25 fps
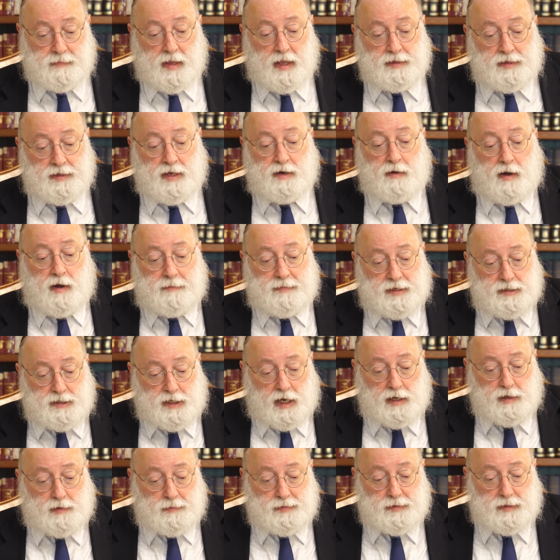Dear Rabbi
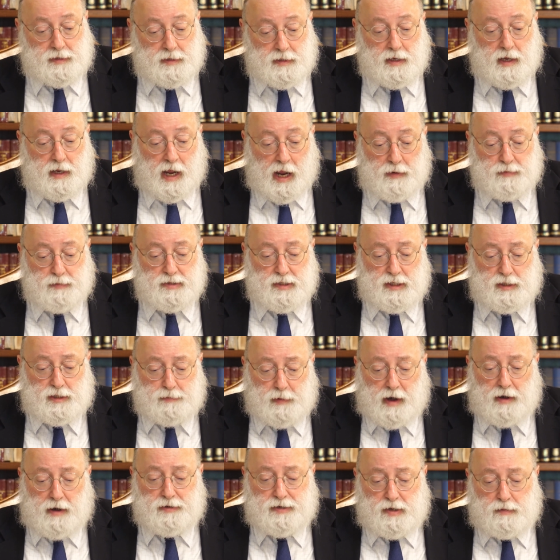Jacobson, I was
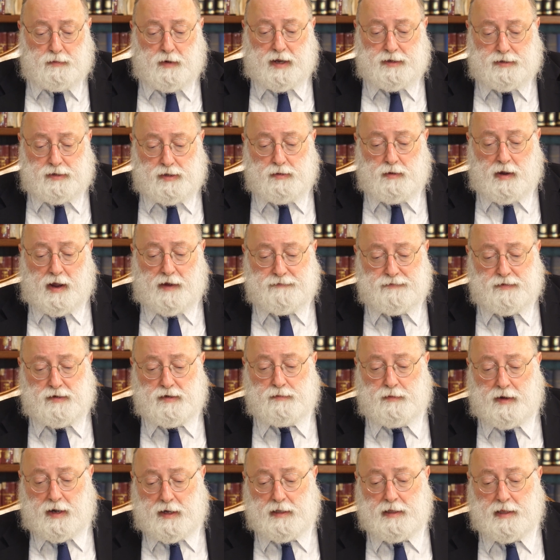inspired to write to you after
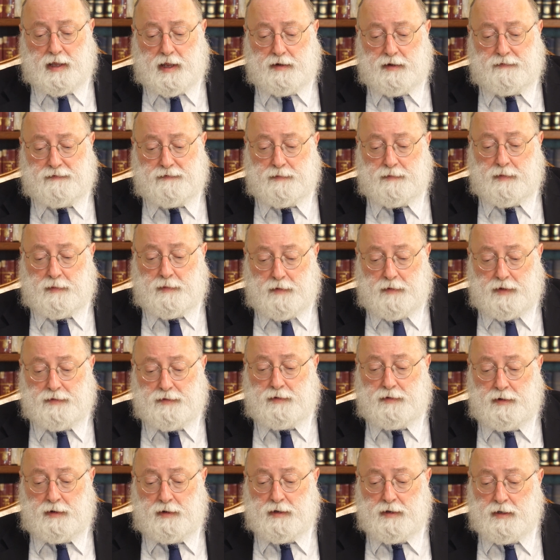you read a letter from a
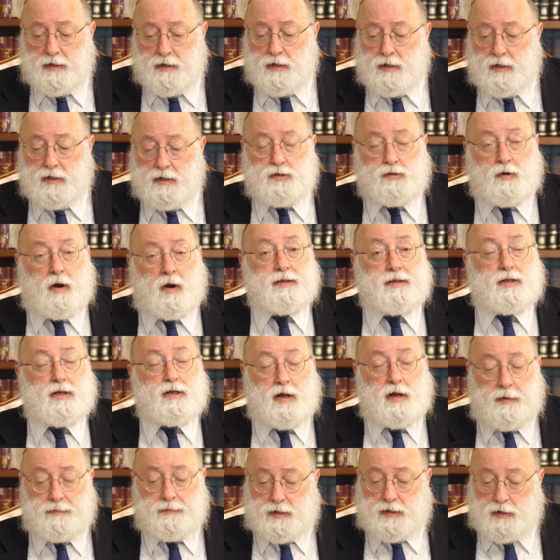mother trying to
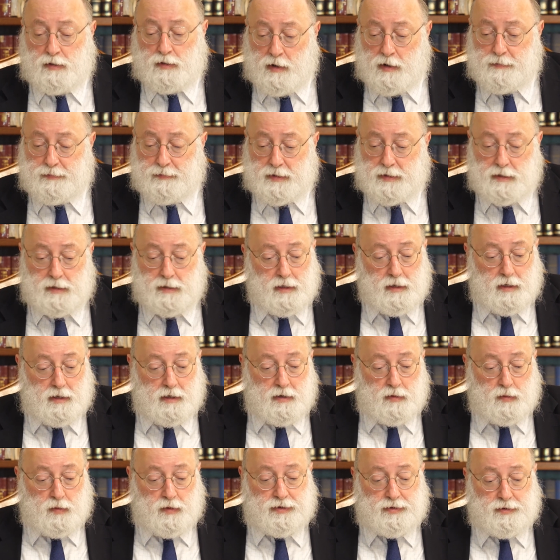come to grips
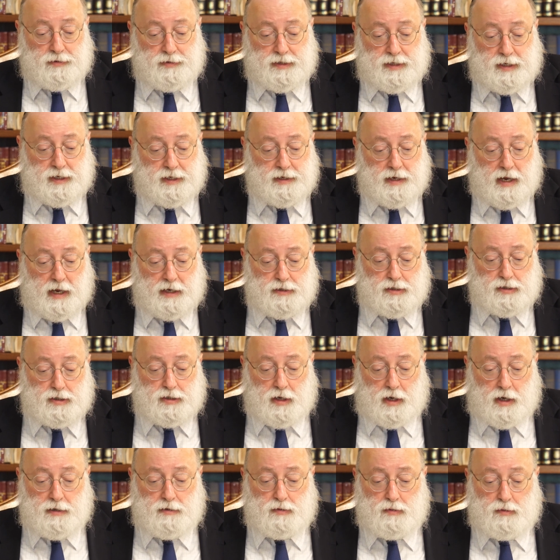with her teenage
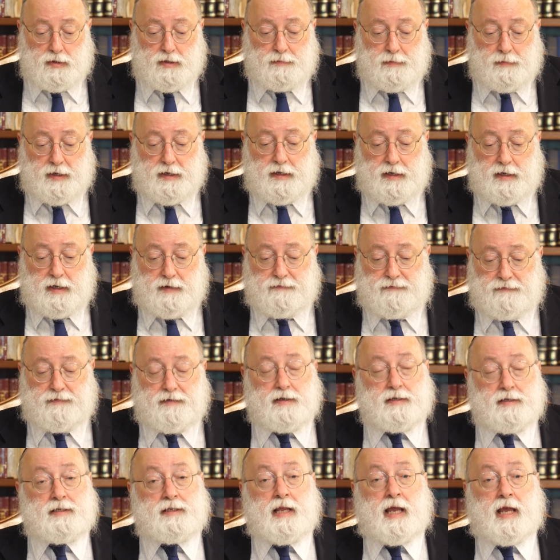son who admitted he
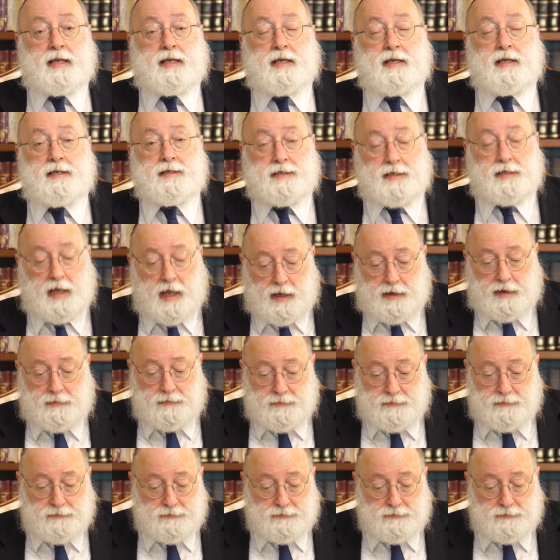feels like he is gay.